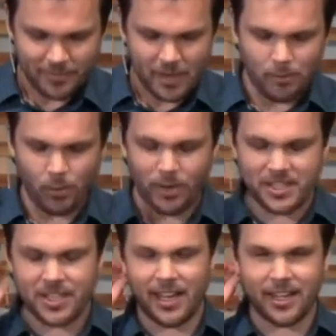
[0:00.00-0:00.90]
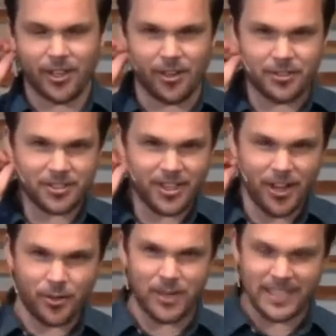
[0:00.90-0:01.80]
But once it got close,
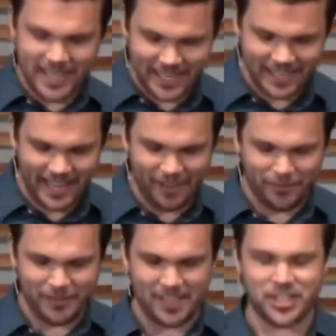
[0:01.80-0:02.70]
we netted that fish,